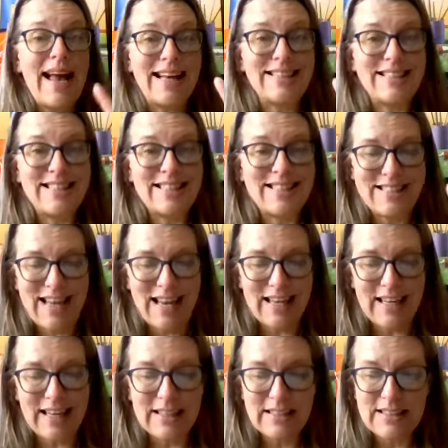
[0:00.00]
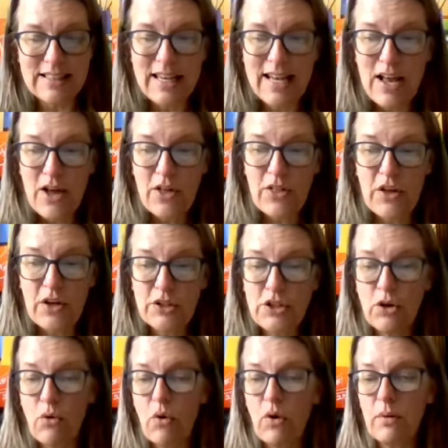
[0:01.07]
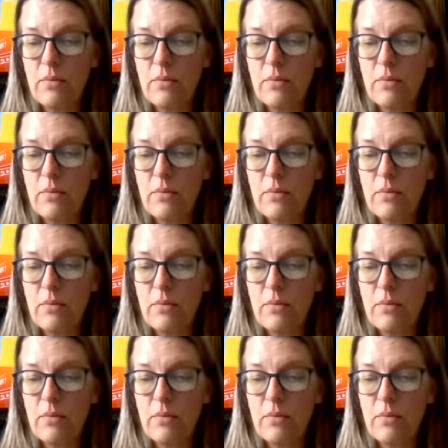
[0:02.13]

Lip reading: And second, there's the